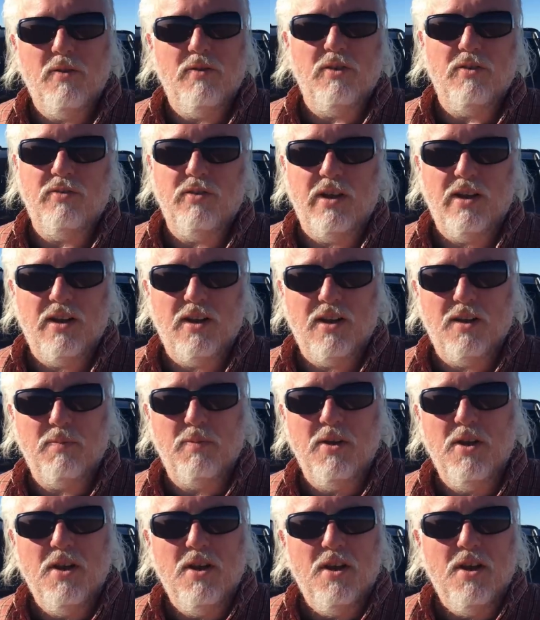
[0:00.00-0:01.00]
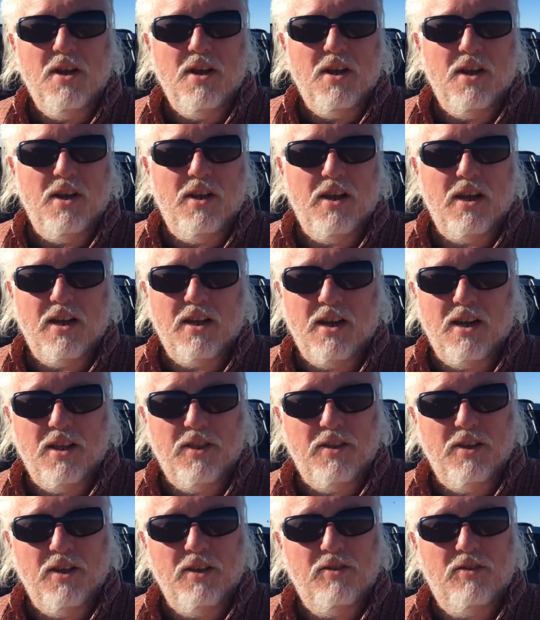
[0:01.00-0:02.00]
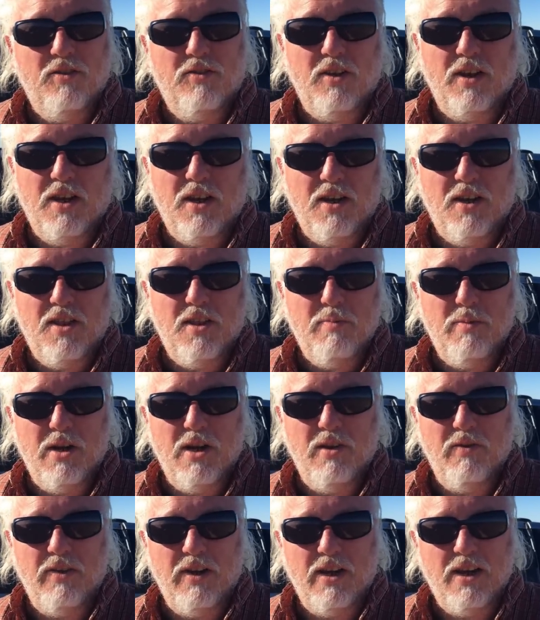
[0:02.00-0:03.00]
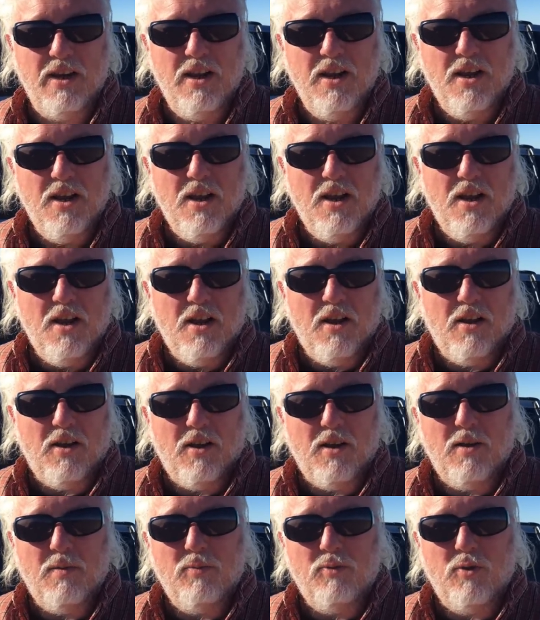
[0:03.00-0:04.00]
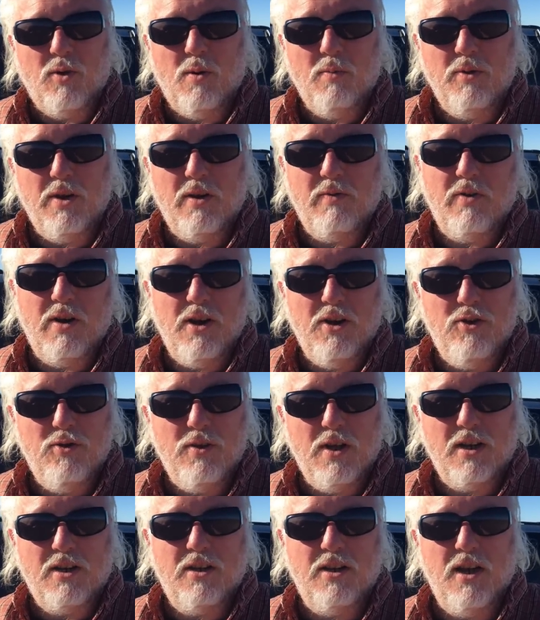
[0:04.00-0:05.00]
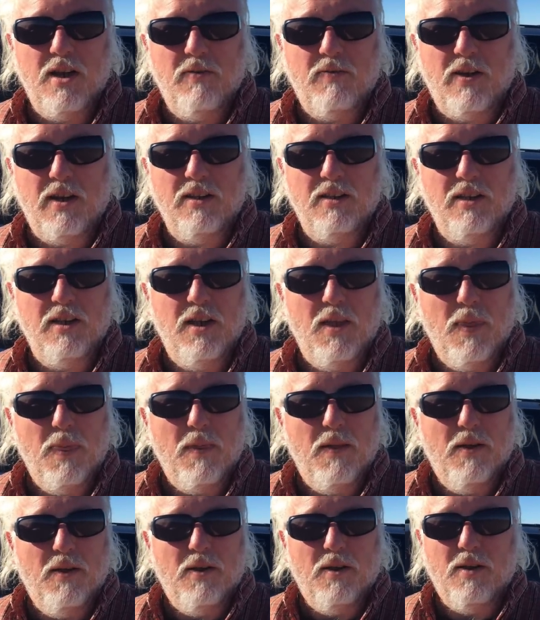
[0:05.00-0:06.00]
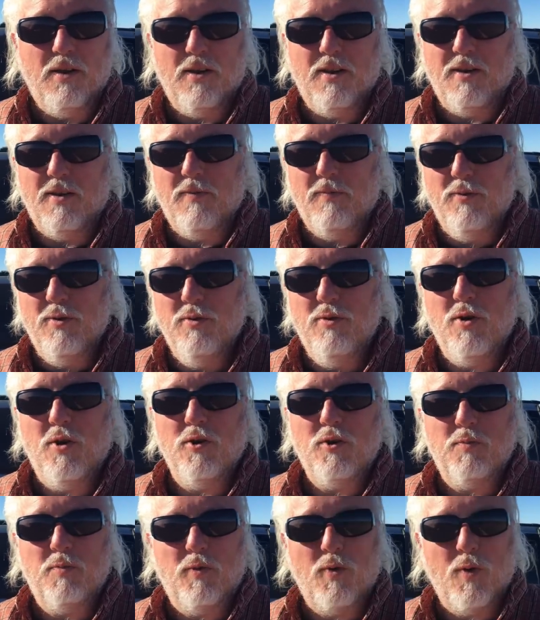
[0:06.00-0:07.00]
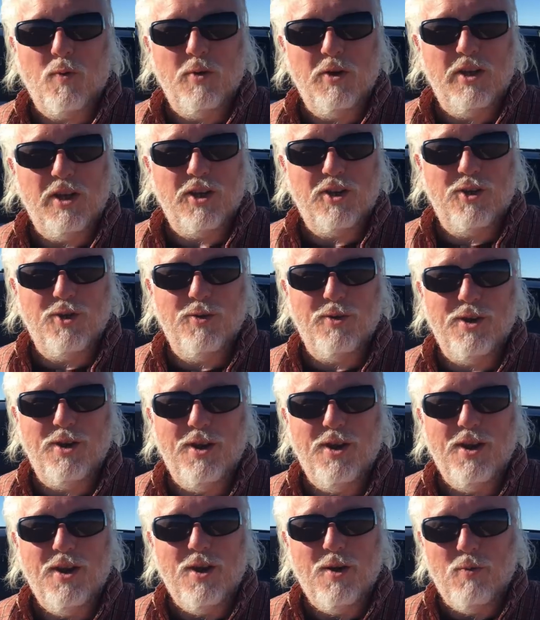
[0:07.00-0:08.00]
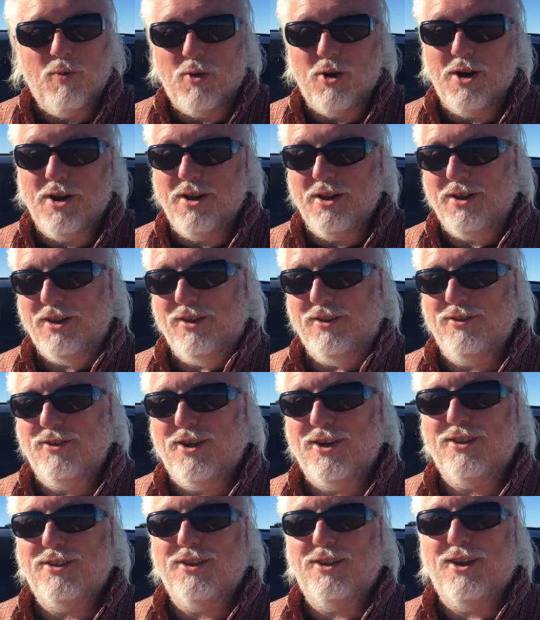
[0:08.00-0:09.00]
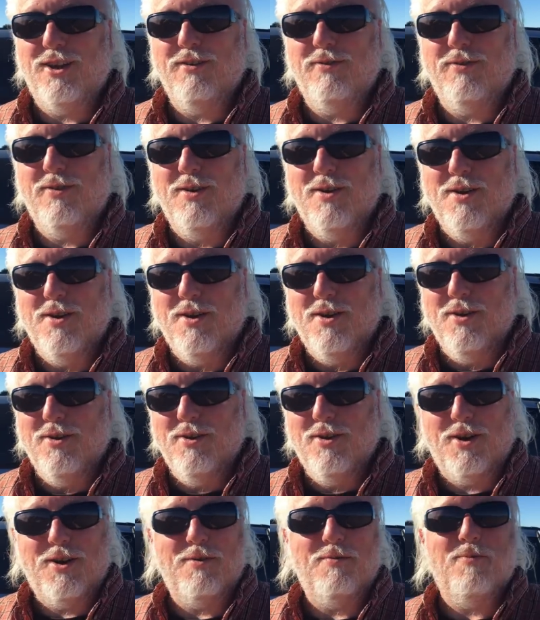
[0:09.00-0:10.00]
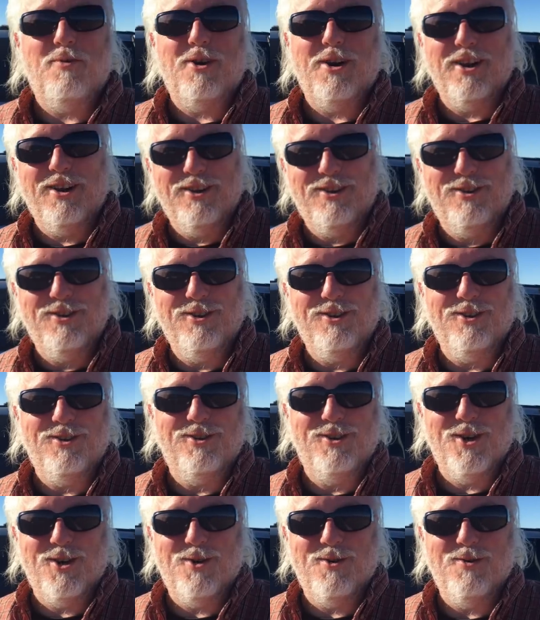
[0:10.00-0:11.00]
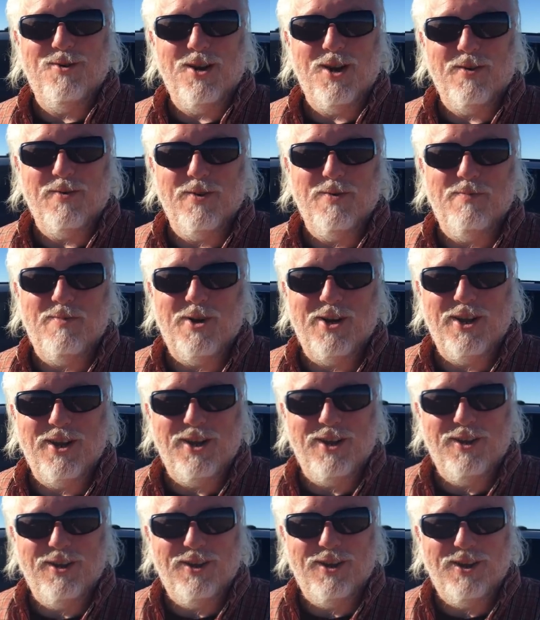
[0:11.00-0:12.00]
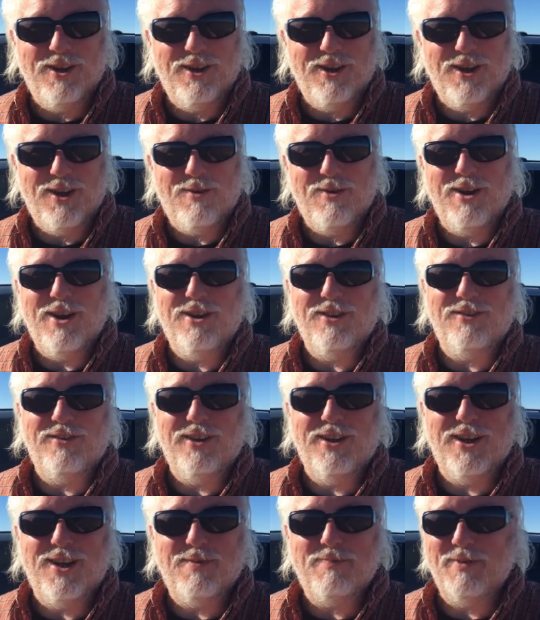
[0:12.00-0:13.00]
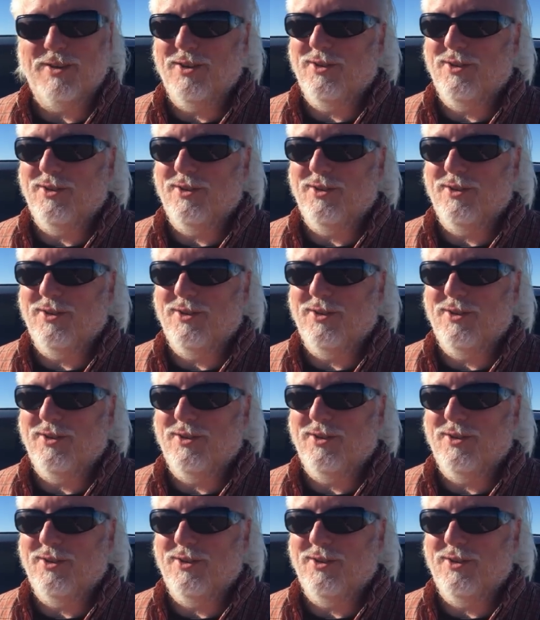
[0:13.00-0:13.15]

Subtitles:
I have it set up, and that kind of thing since I got into the minivan. So I'm getting ready to do that today, finally. A few notes before we get to it. One is not that I've not wanted to show everybody how I had it set up.